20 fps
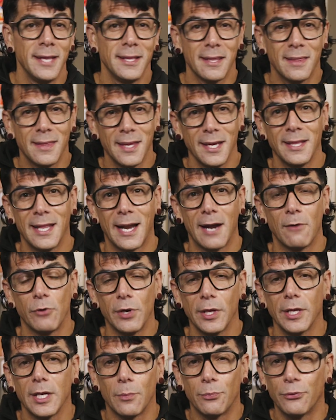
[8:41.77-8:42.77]
And the thing that I
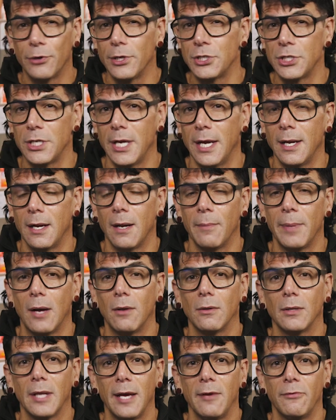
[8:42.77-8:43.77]
really appreciate
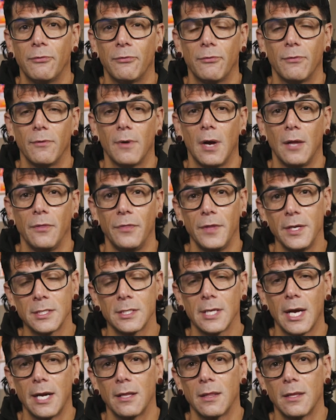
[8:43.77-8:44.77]
about life on
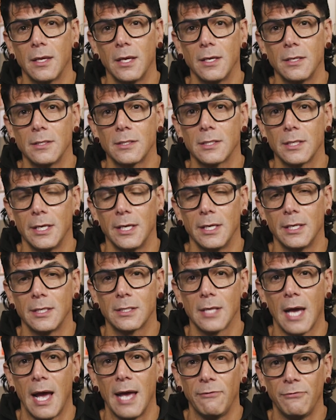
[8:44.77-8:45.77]
this side of things
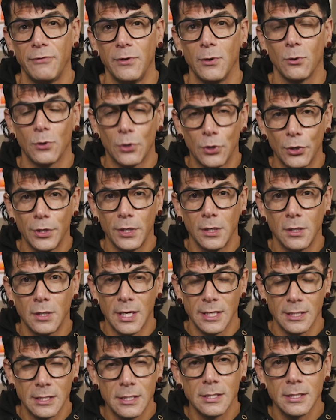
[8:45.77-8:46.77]
is I feel good
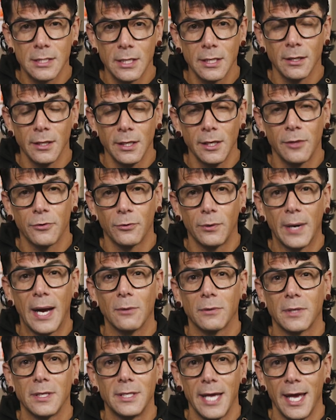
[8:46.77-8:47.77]
consistently
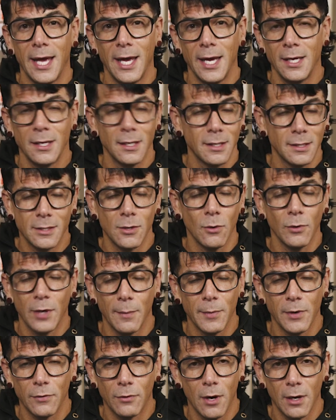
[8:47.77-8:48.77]
throughout the day. Don't
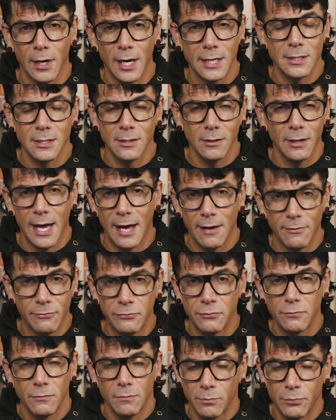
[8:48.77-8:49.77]
get me wrong, I still have
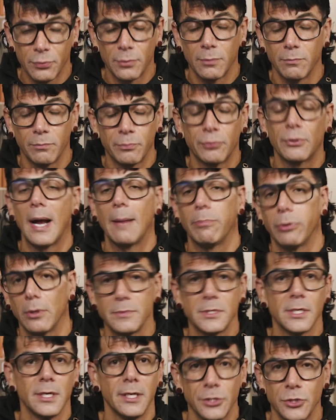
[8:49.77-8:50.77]

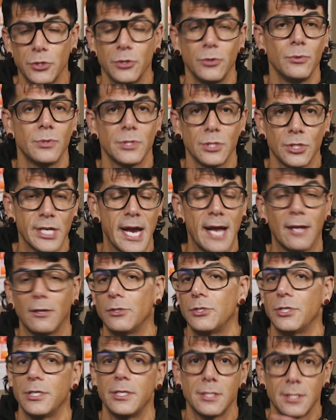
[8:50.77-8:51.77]
problems and issues and
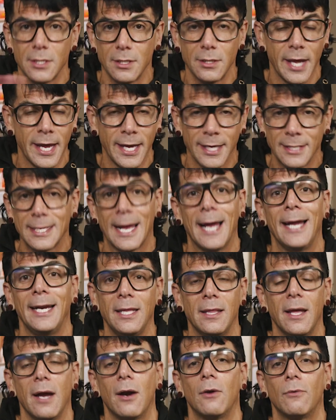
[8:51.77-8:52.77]
challenges and
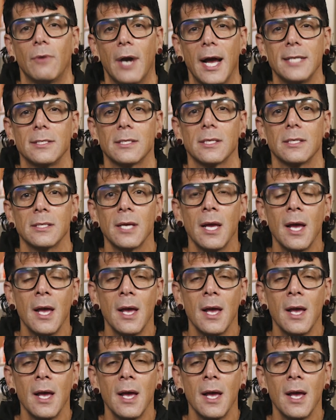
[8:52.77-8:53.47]
anxiety that arises.